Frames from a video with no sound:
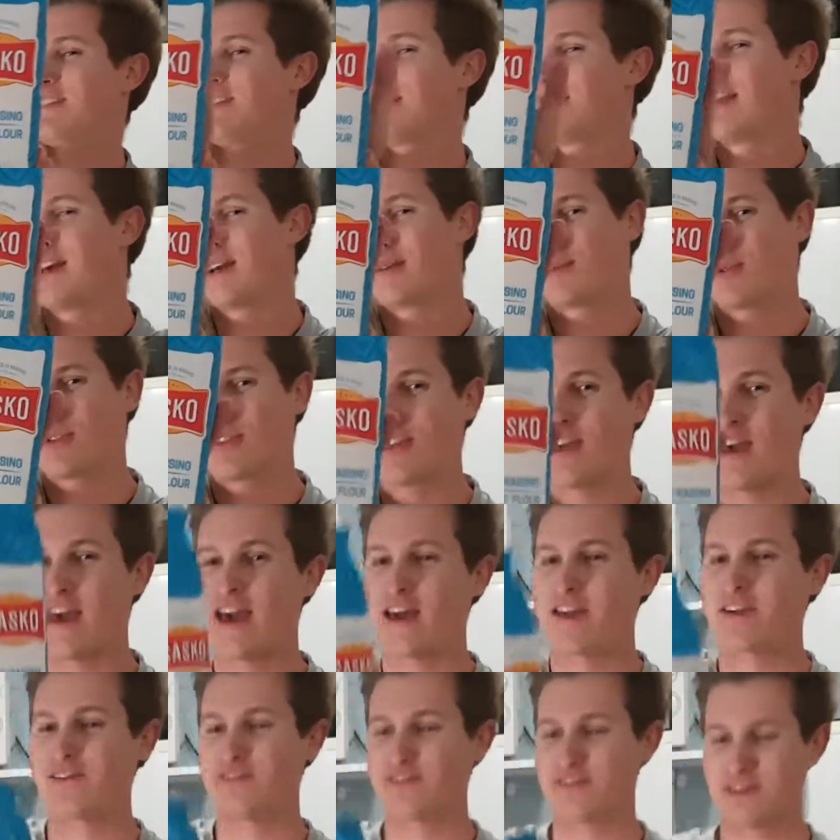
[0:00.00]
They like put their
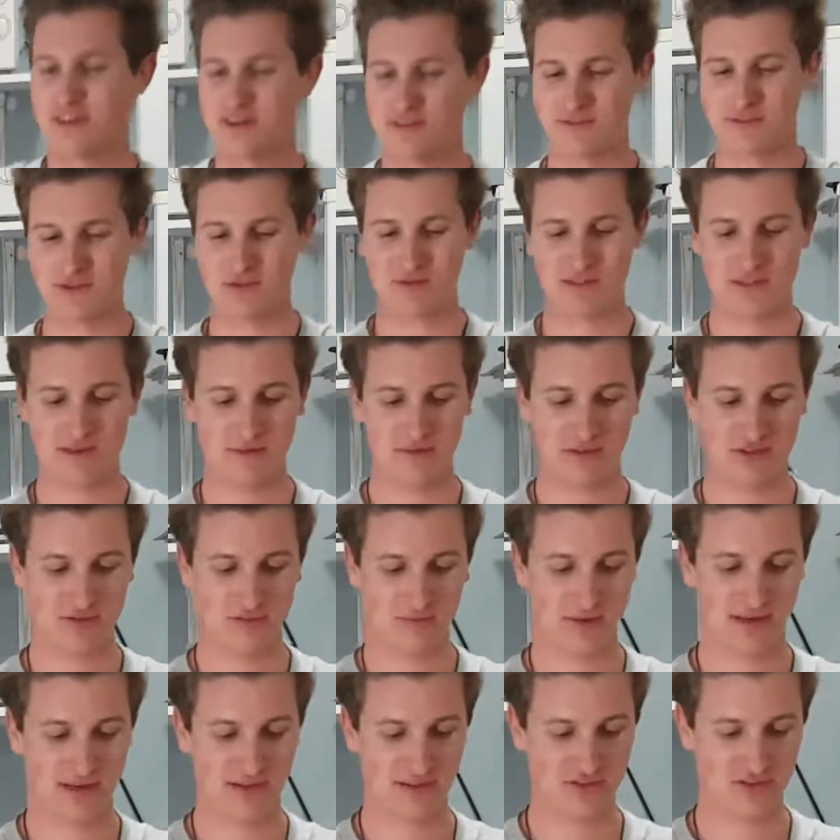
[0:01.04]
hand in front of it or something to
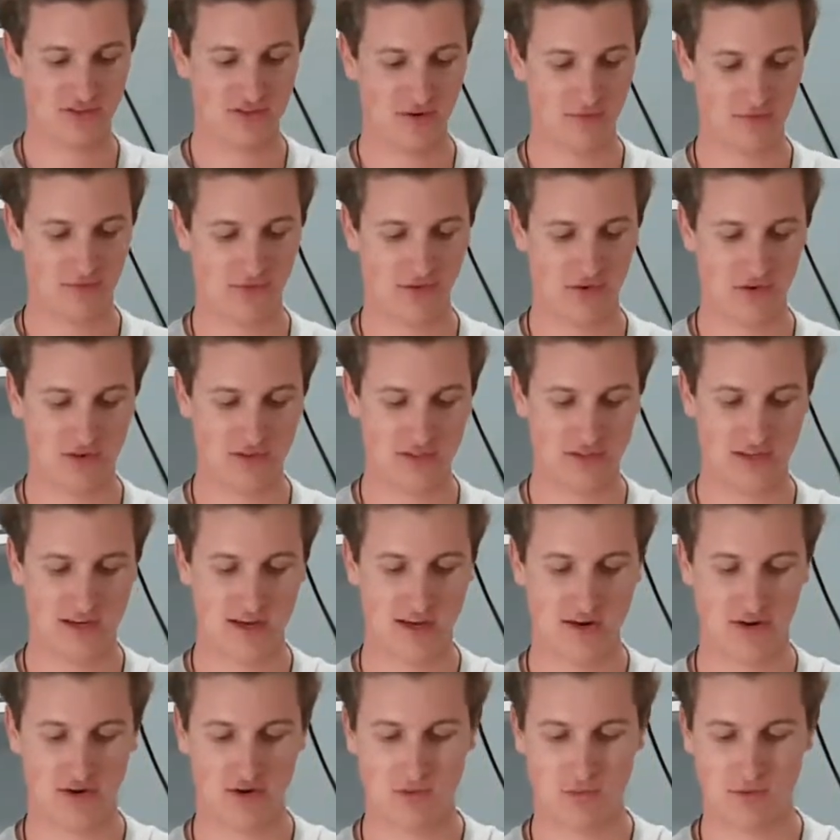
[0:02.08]
make it stop focusing. I
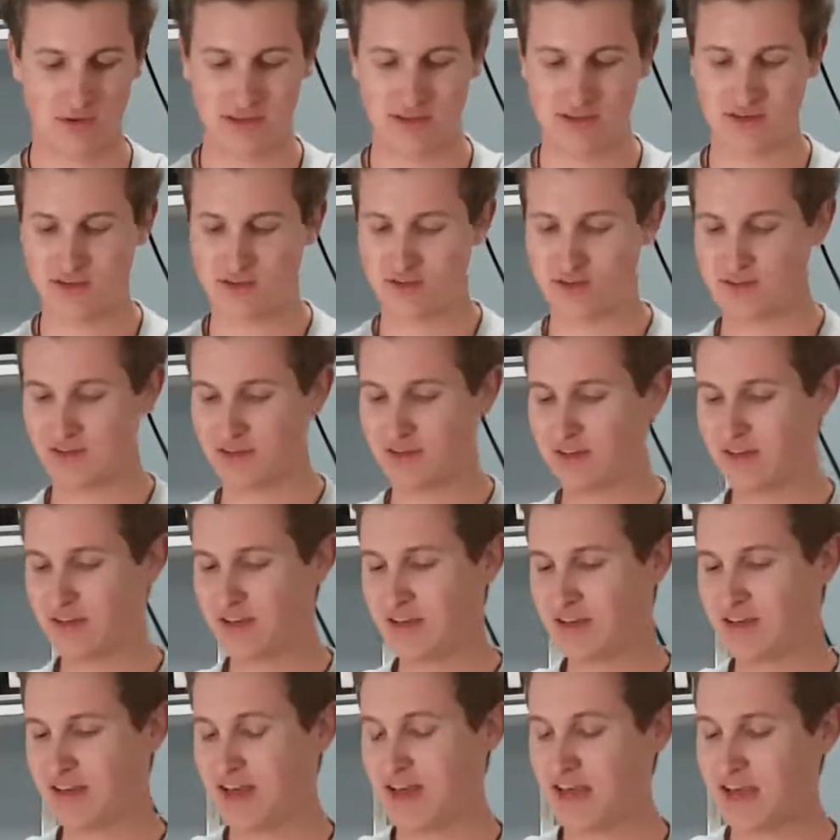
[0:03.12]
don't know what they do.
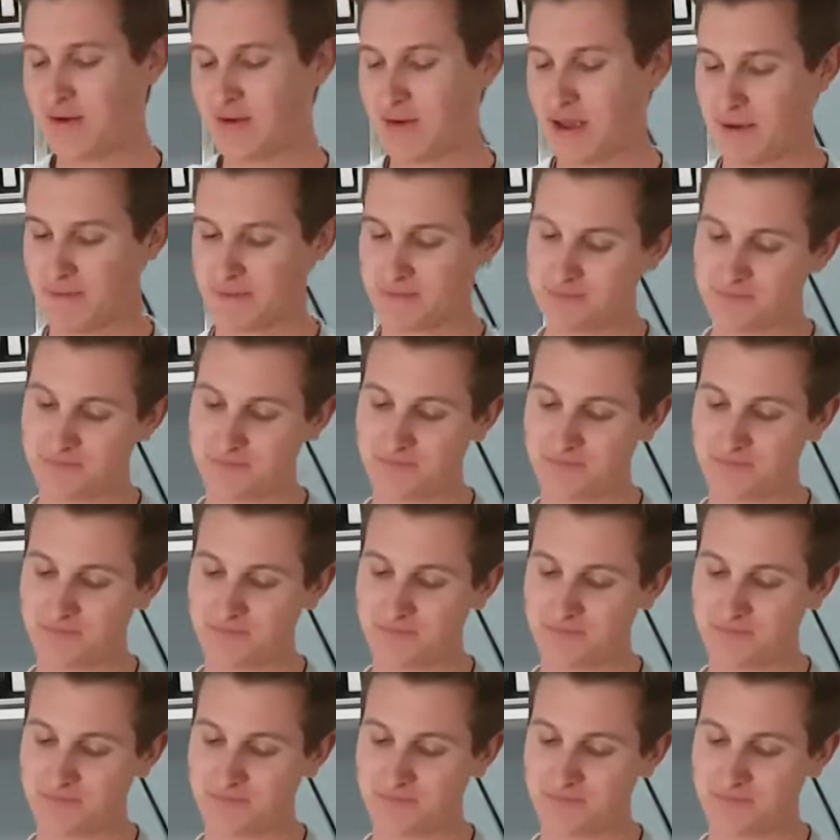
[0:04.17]
Anyway,